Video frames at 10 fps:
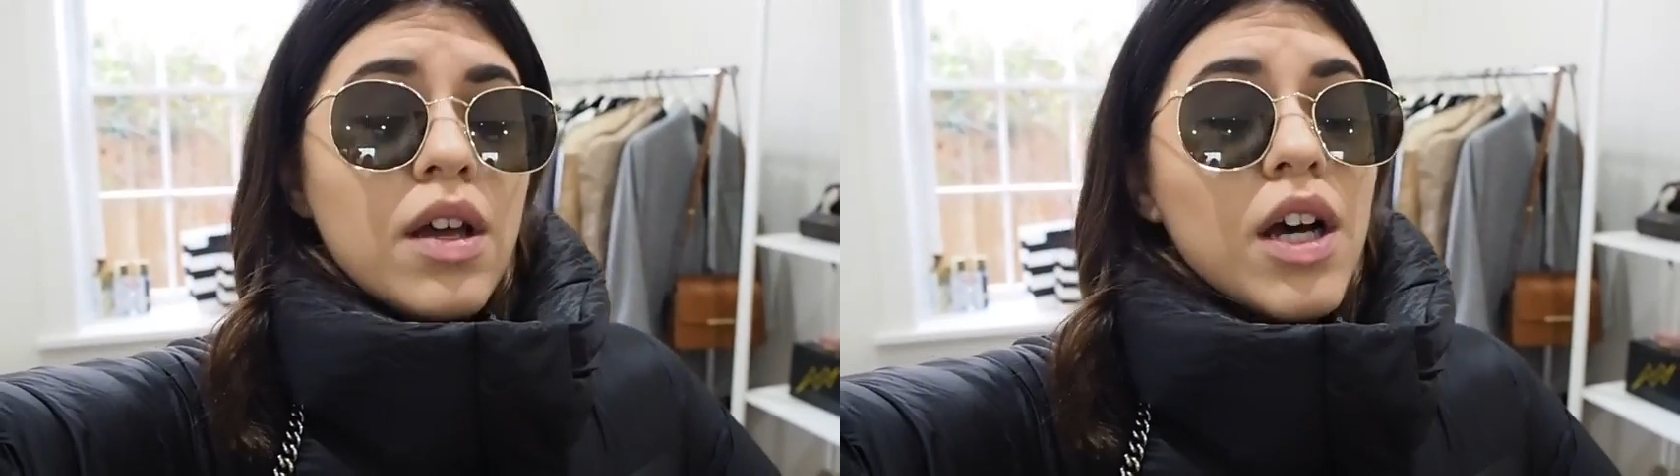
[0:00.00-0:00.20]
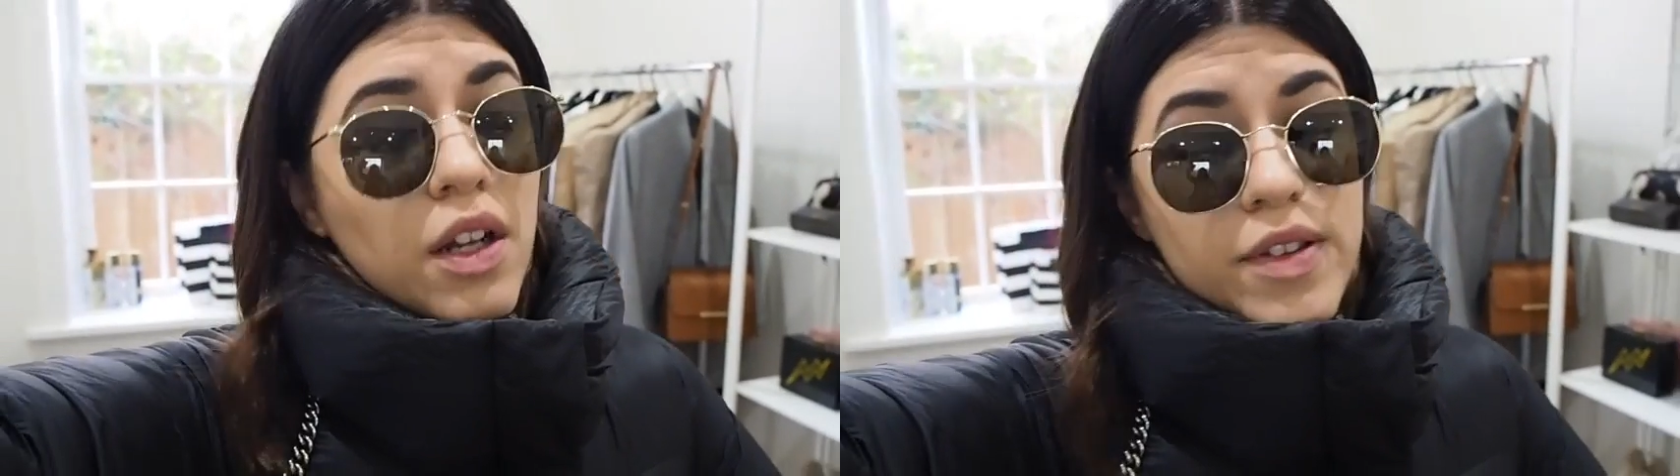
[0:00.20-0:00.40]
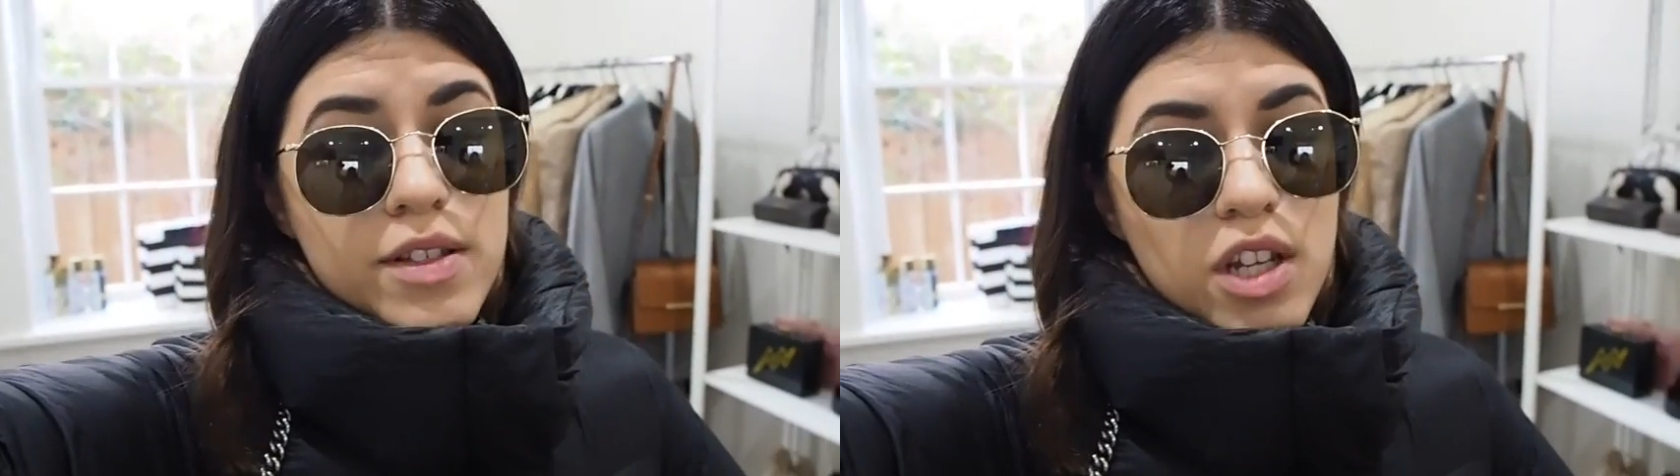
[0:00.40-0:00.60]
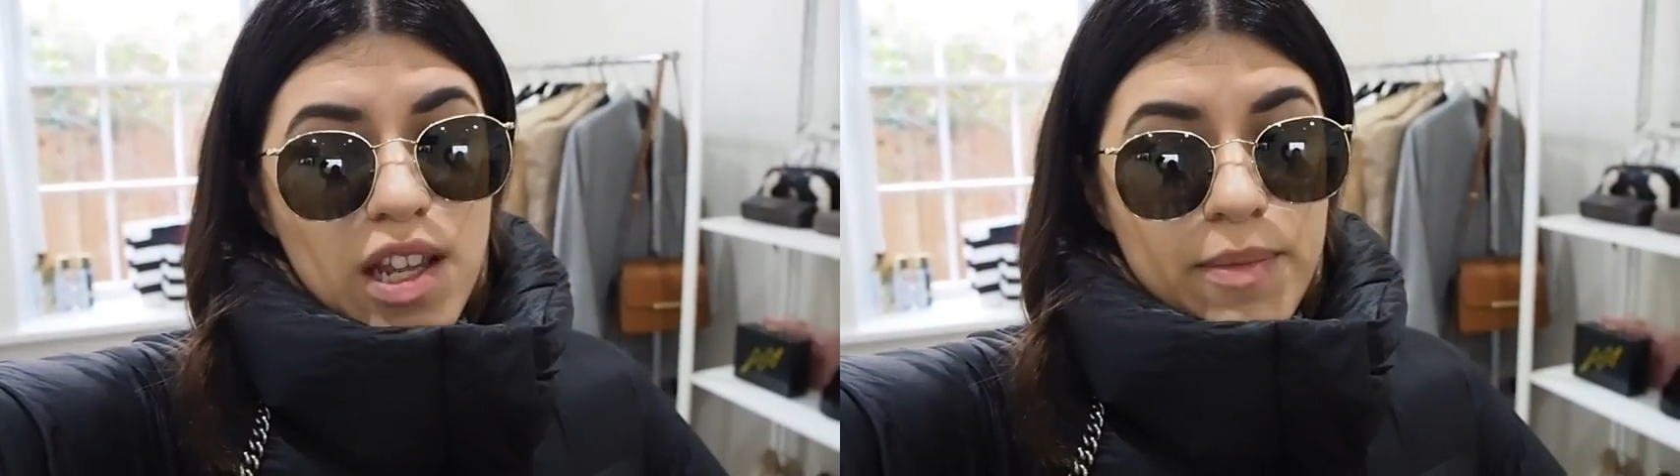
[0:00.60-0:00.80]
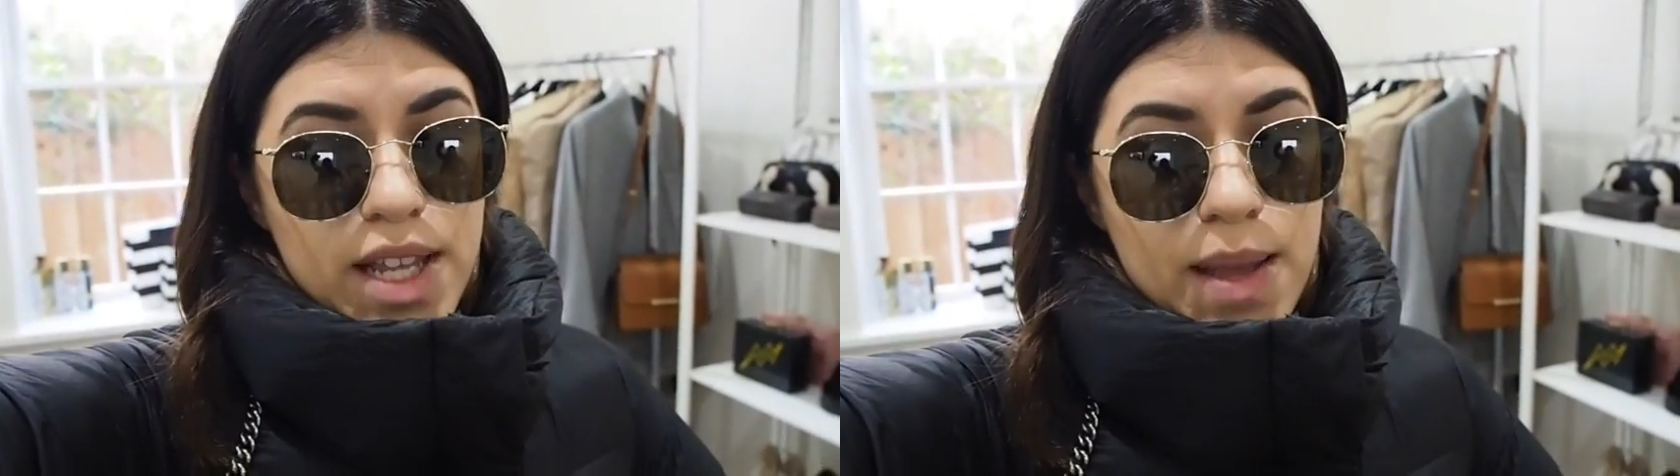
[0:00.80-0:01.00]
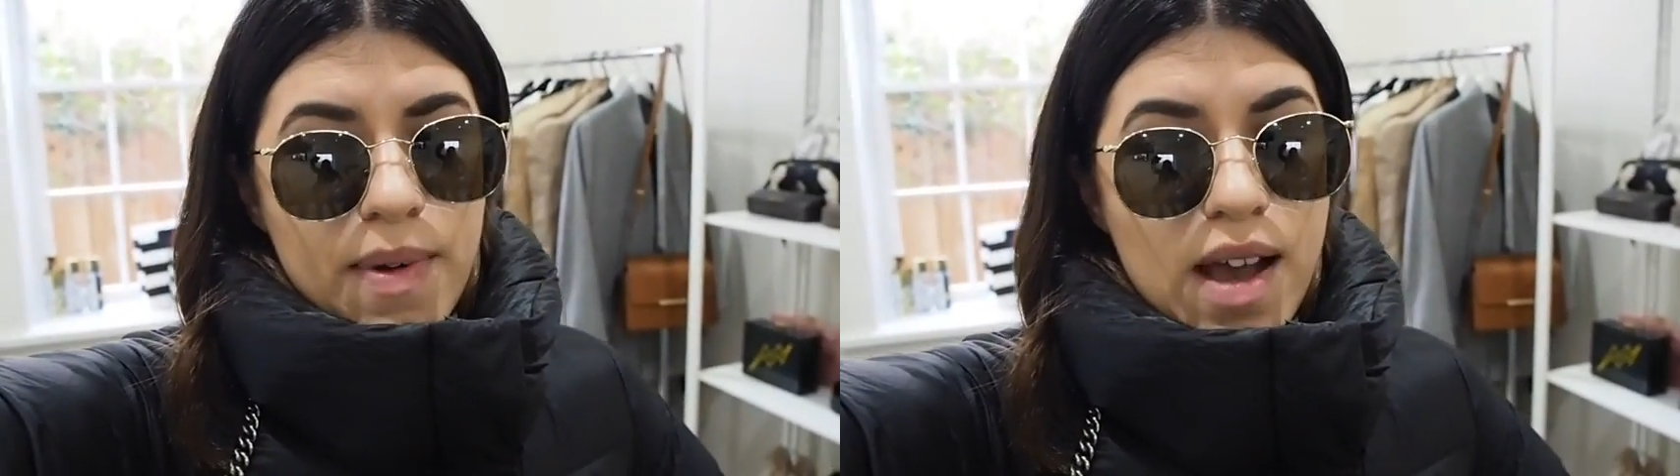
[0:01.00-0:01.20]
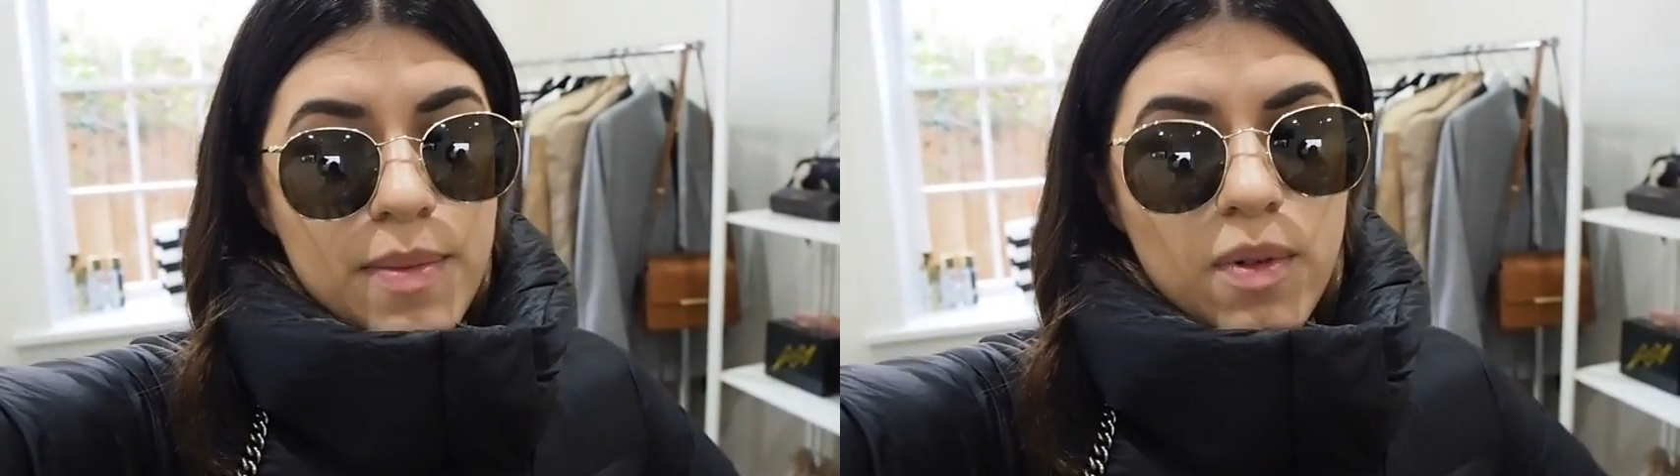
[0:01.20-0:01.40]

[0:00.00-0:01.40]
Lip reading: I don't know if it's TMI,